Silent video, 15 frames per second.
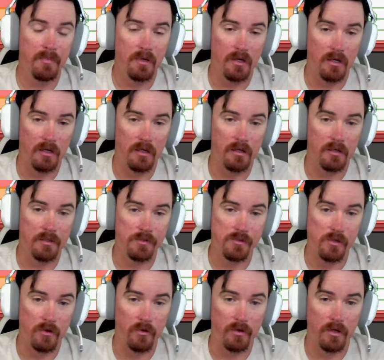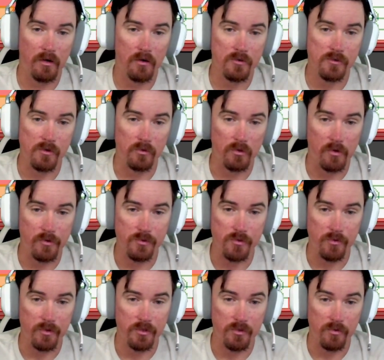And so it also loads
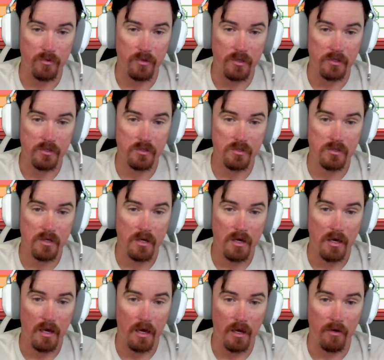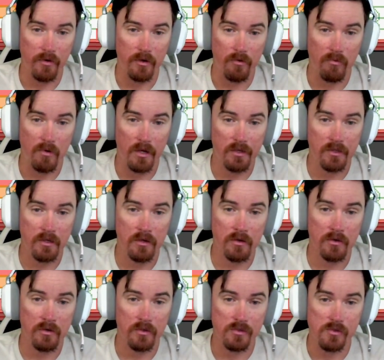you into this area right here.
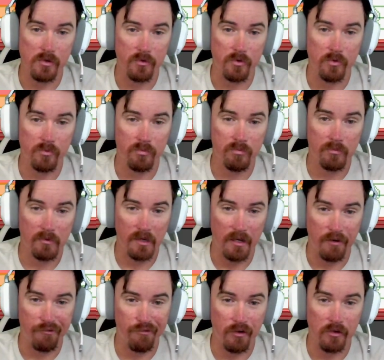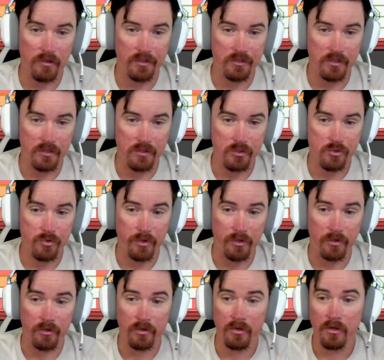And so you'll kind of fall into this
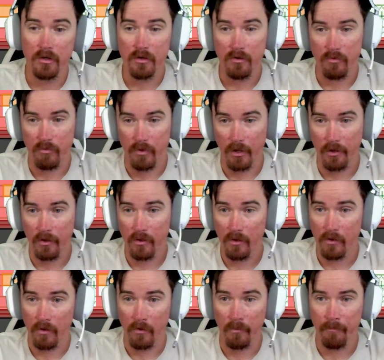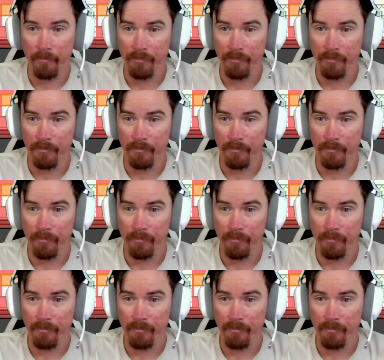trigger right here.